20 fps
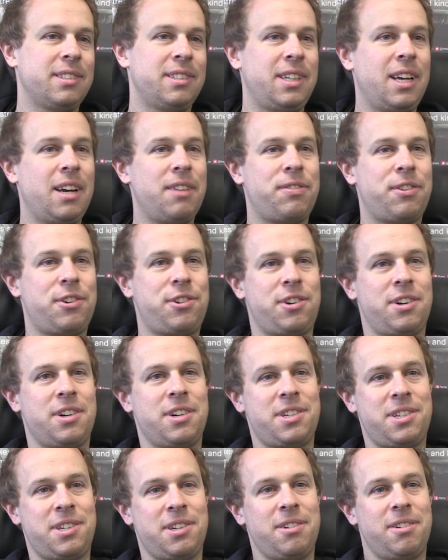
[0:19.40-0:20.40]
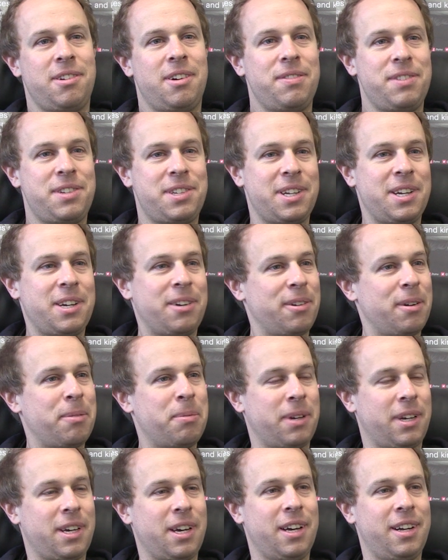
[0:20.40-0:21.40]
Yeah, for sure. So obviously I grew up
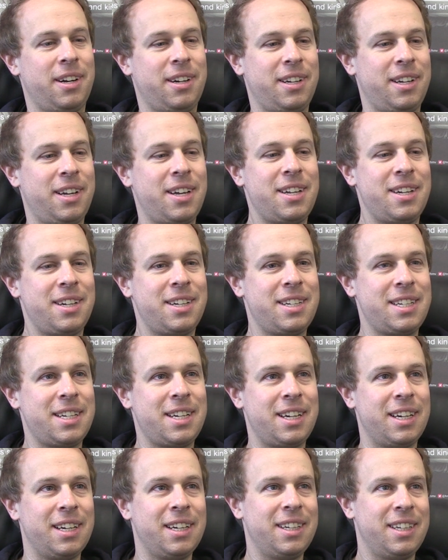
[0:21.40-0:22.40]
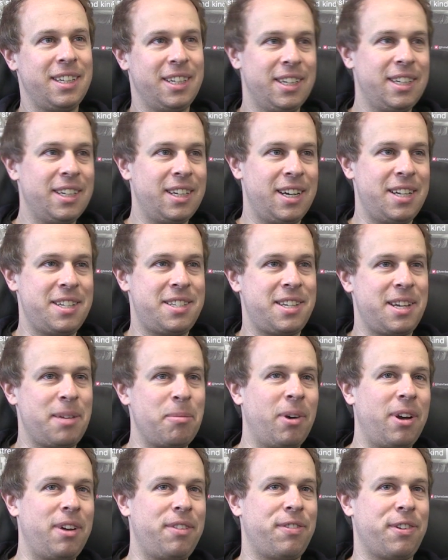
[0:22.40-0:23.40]
in Canada, and I'd say
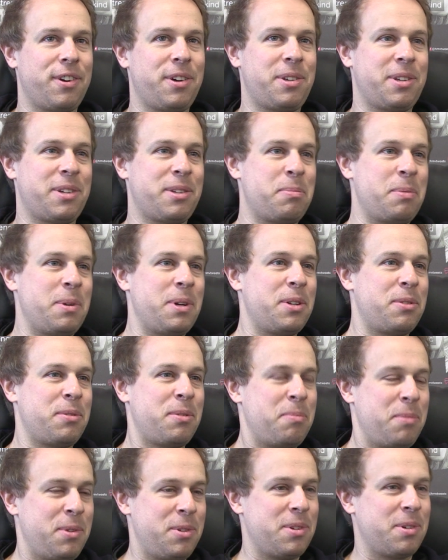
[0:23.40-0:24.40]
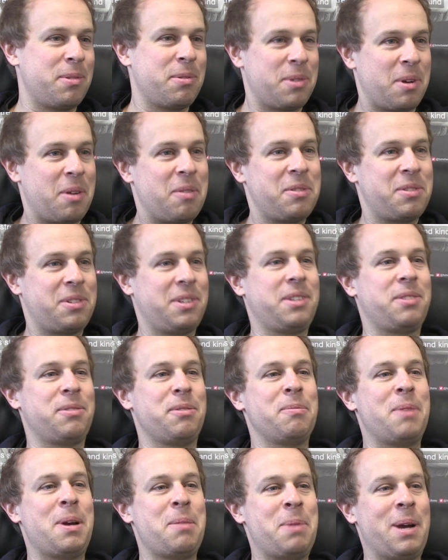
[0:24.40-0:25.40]
my first experience with music was obviously through
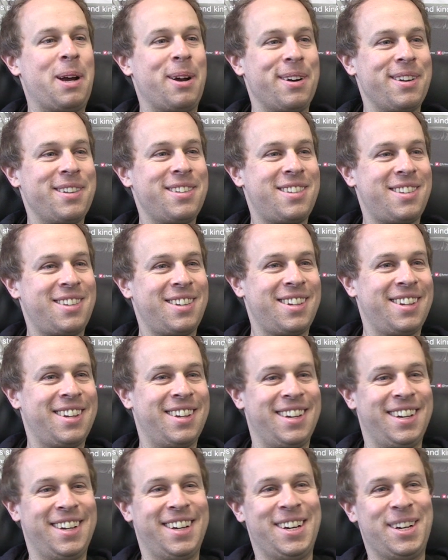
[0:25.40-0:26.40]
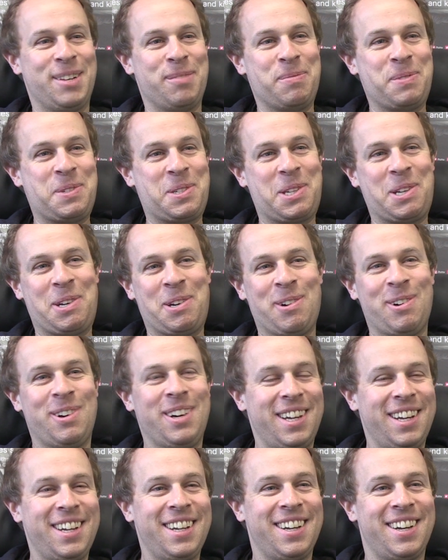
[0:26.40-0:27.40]
my parents. So
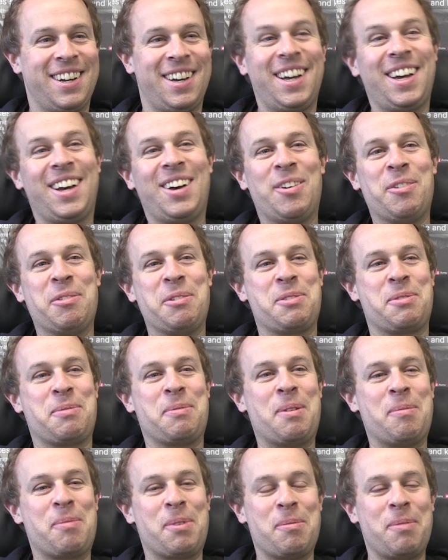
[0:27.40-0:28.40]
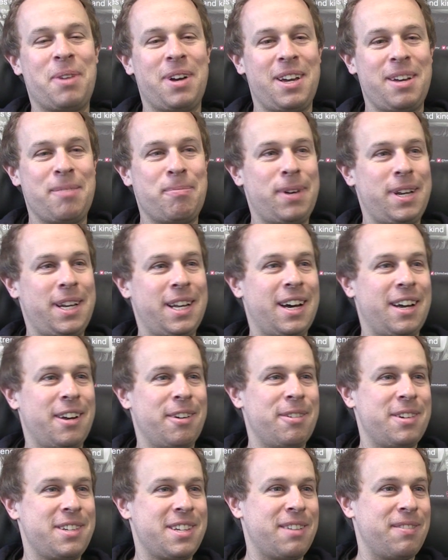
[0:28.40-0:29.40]
I always remember my dad
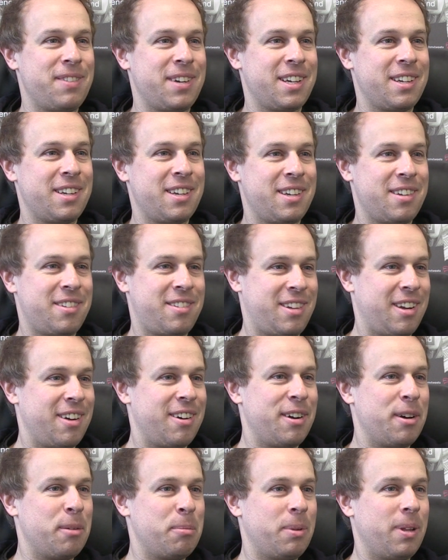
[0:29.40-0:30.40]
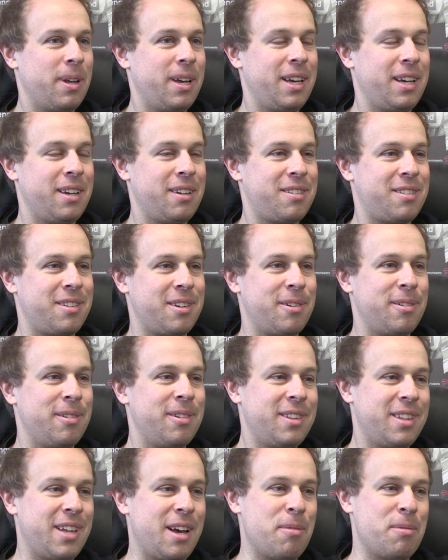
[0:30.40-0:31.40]
always having a stereo playing, so
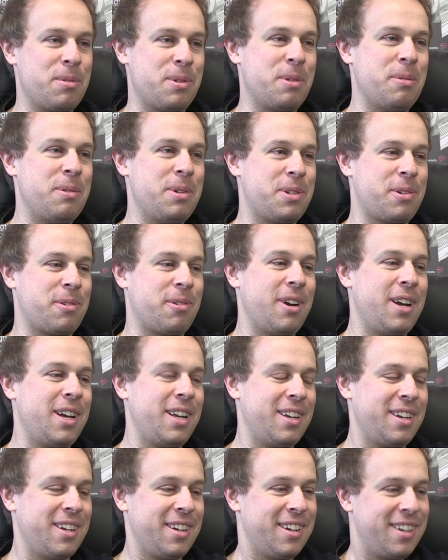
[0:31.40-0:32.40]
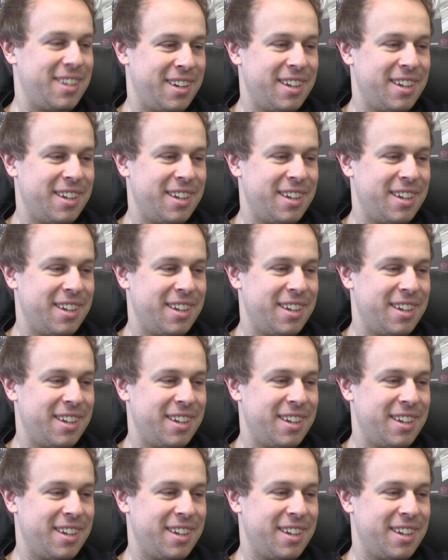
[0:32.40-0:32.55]
that was always great, and